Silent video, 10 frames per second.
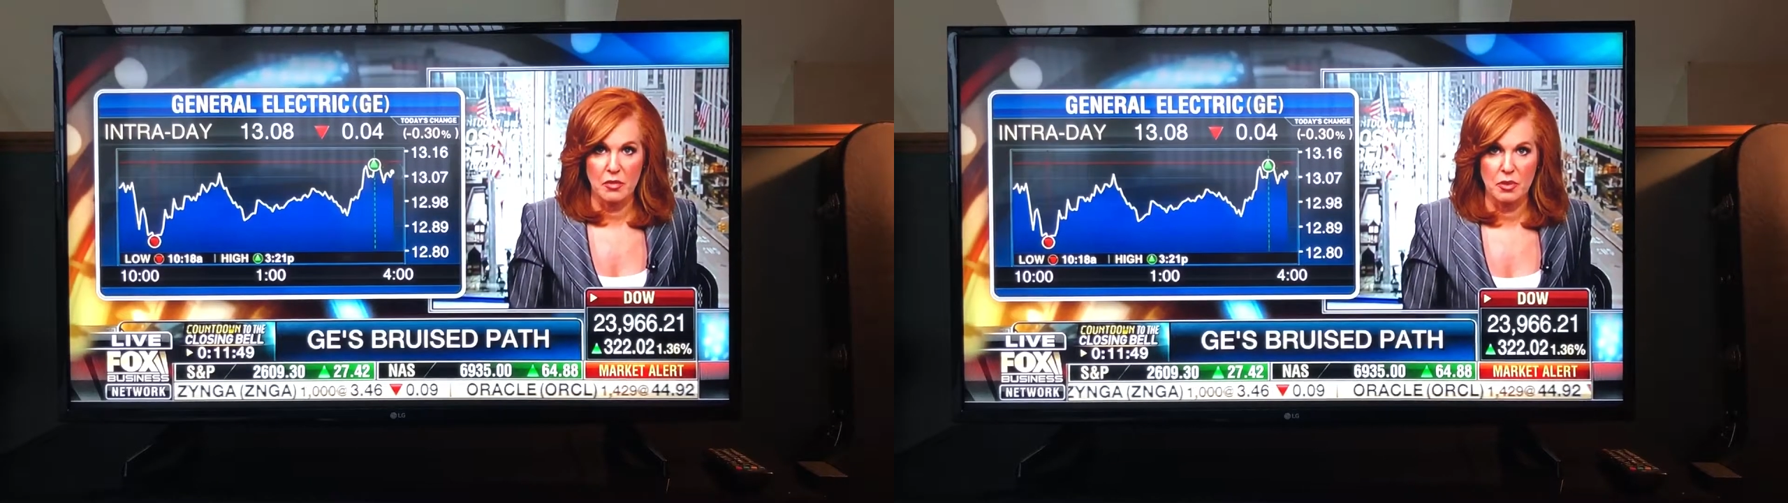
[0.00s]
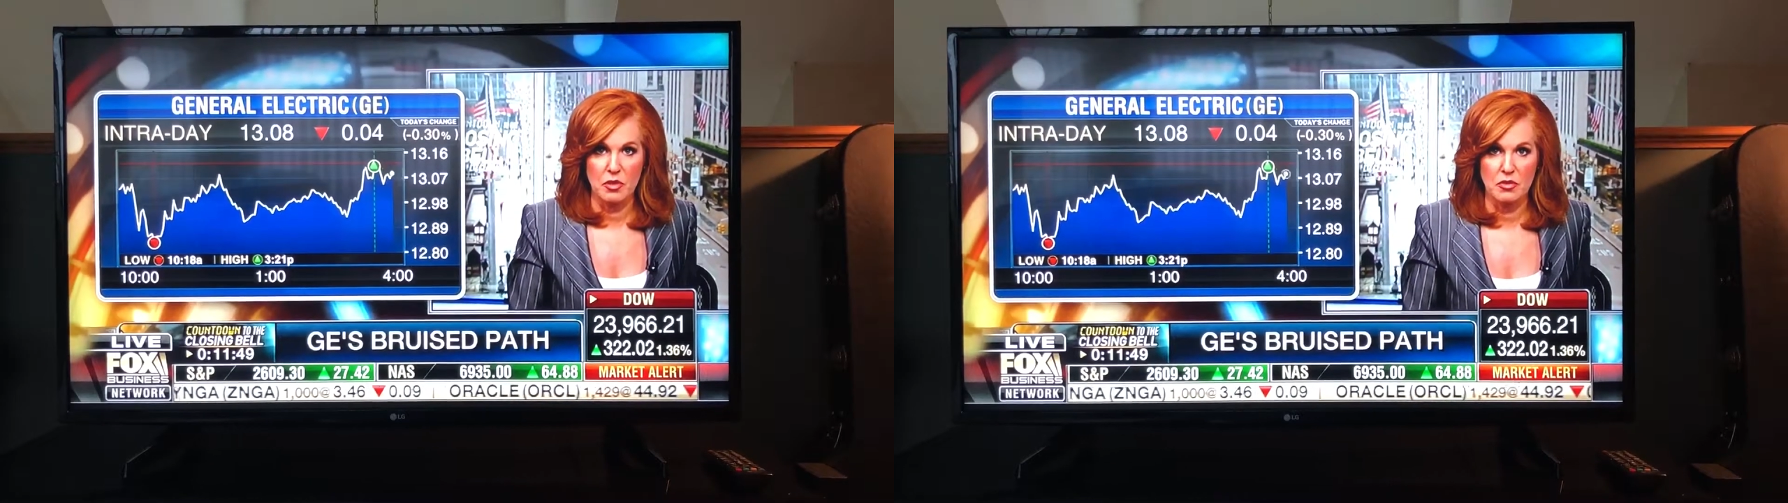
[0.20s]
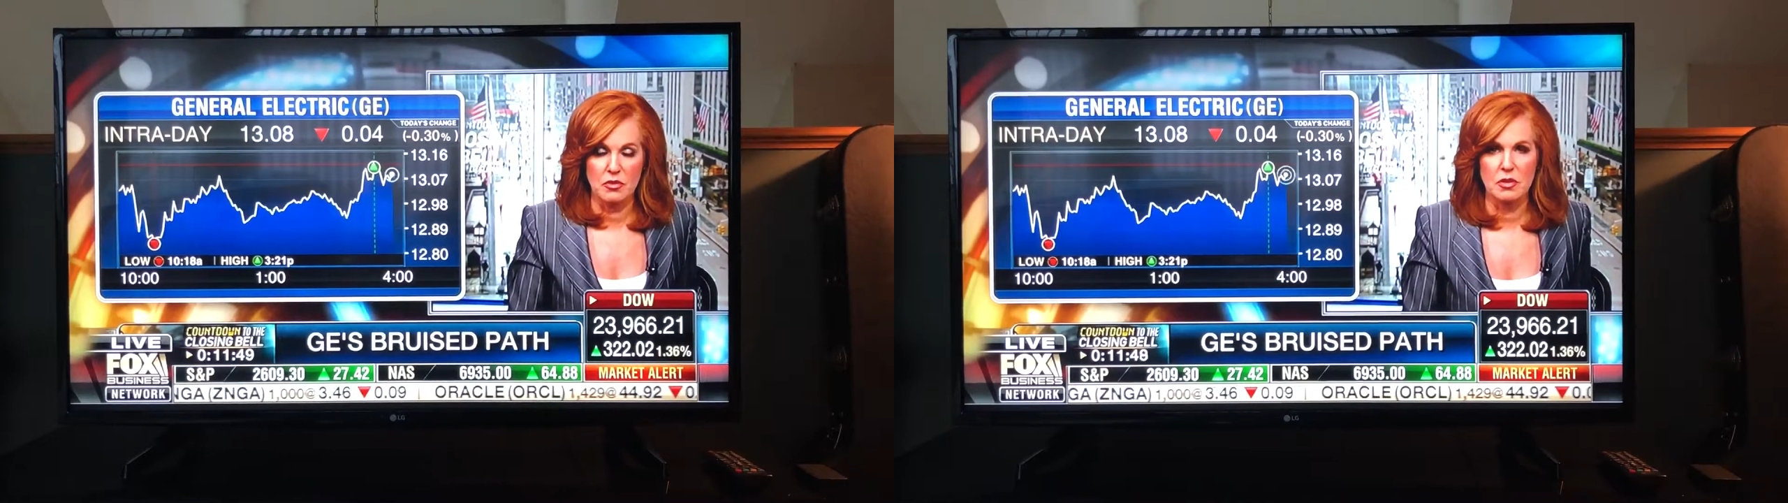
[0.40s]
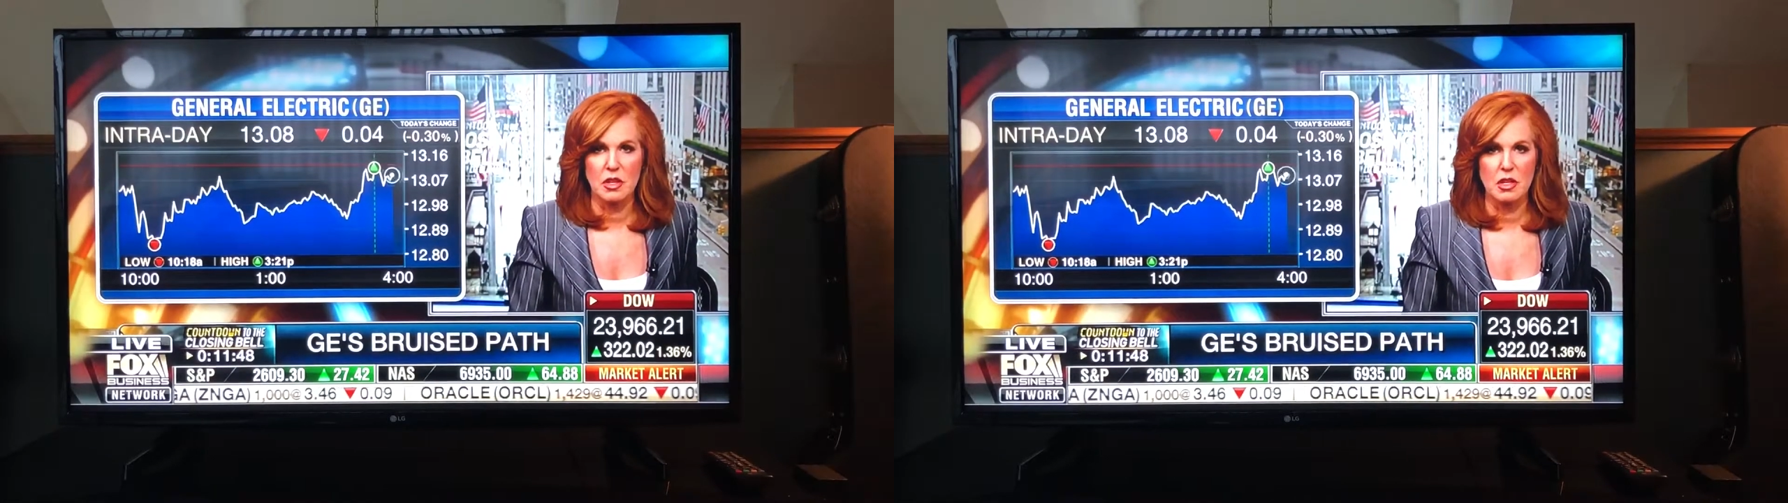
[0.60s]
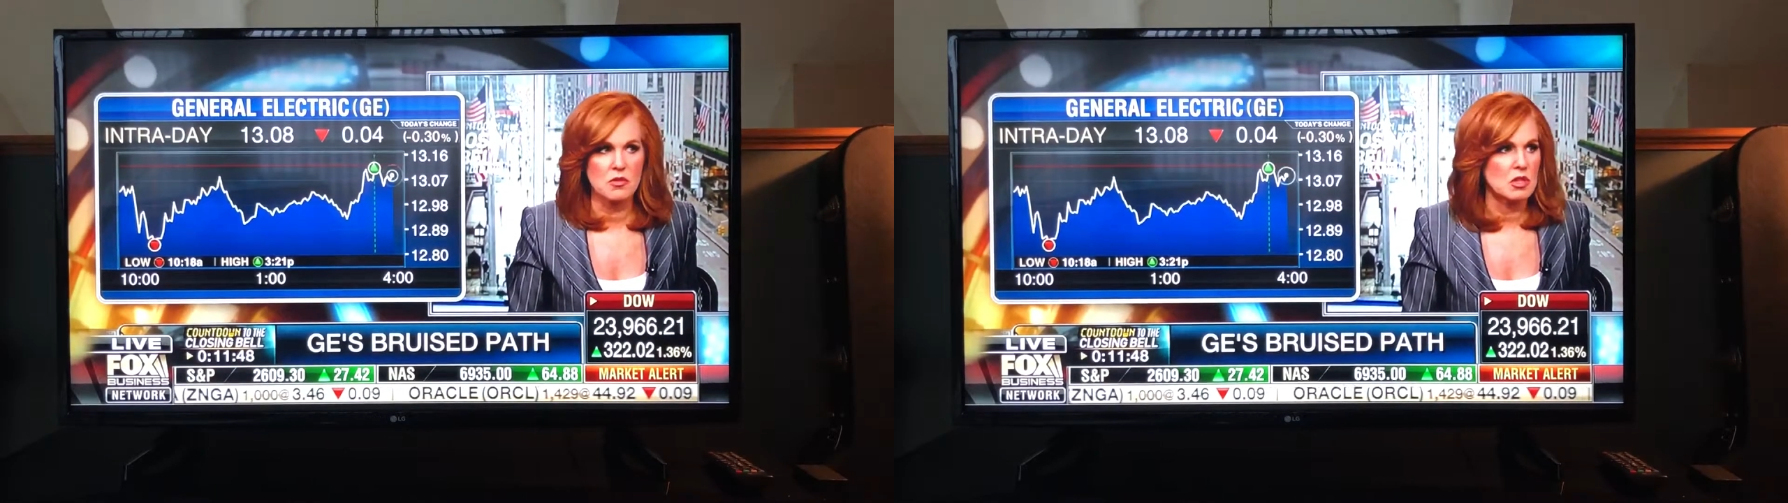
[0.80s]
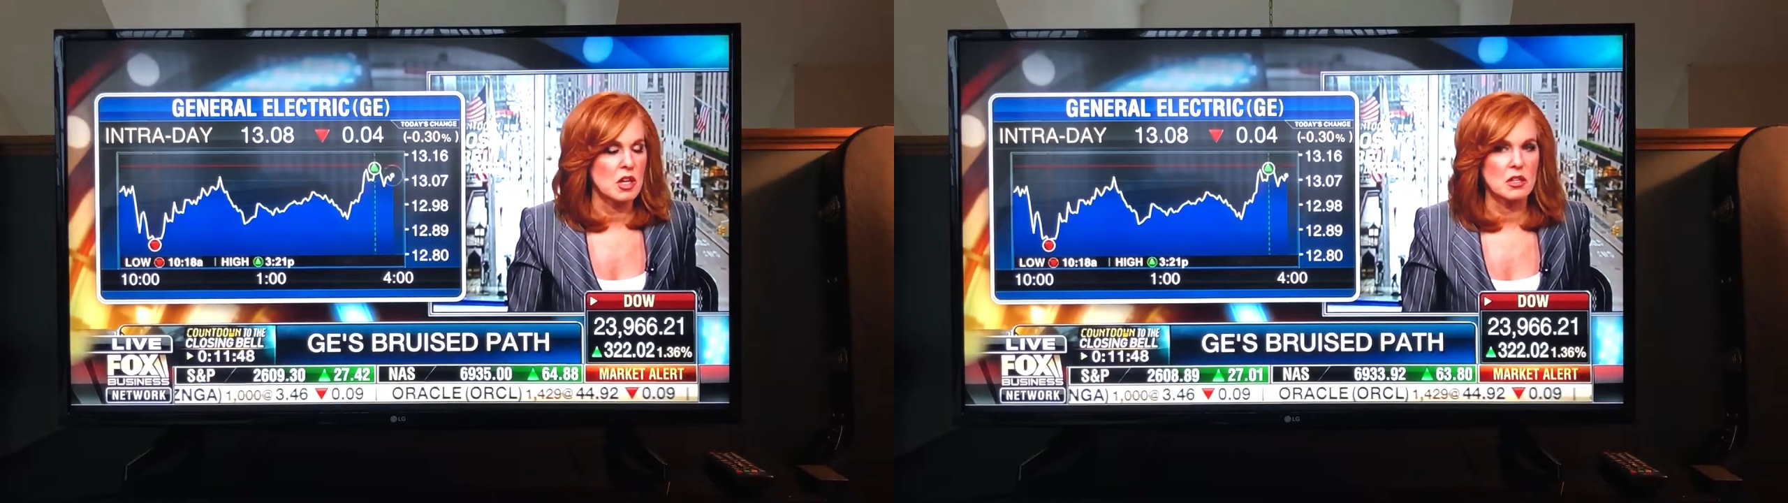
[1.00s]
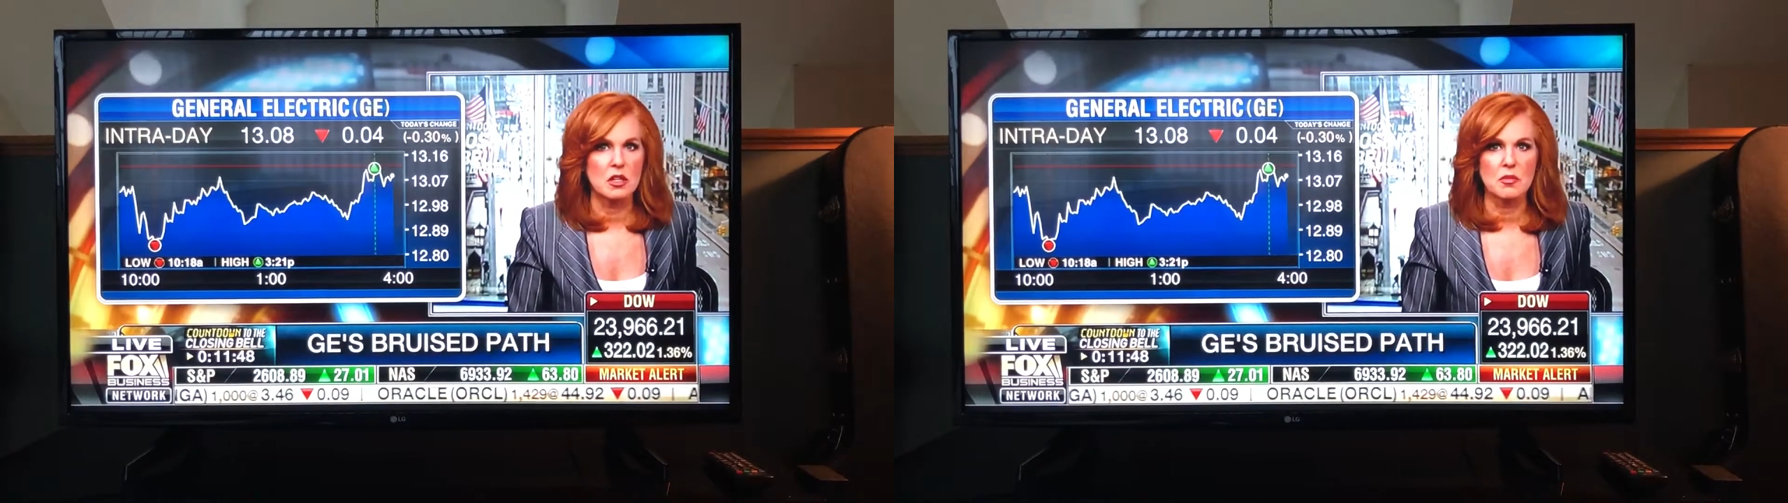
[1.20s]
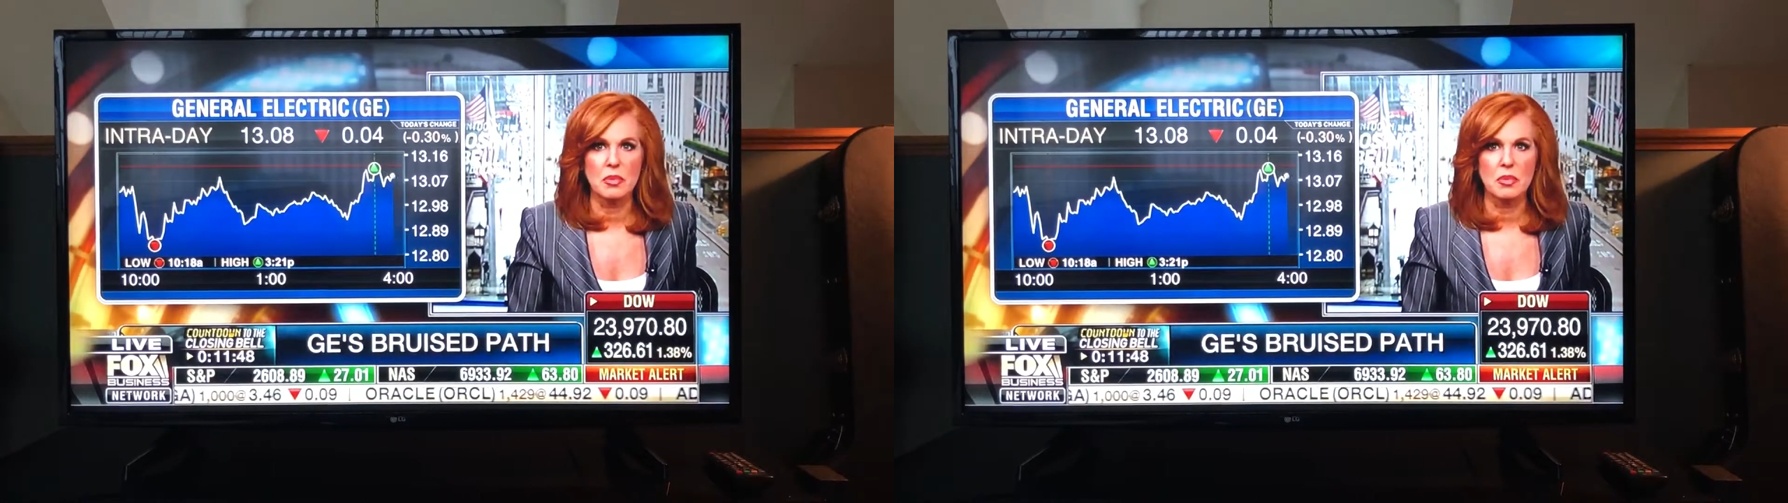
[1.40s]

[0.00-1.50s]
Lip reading: But who's, well, that's redundant,